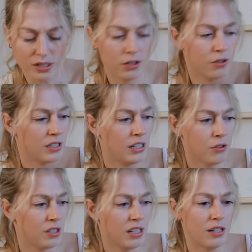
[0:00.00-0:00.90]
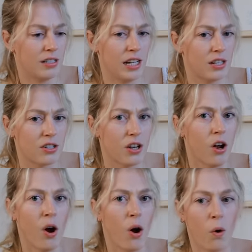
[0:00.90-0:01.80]
It's either senior citizens
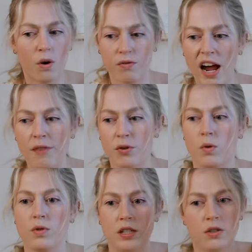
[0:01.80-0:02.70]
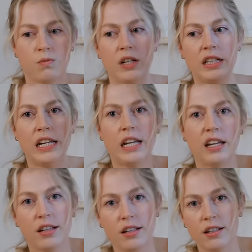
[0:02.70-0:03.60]
or five-year-olds. It's
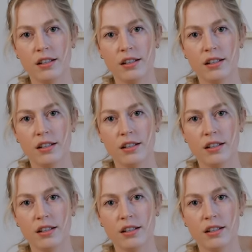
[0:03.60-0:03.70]
really,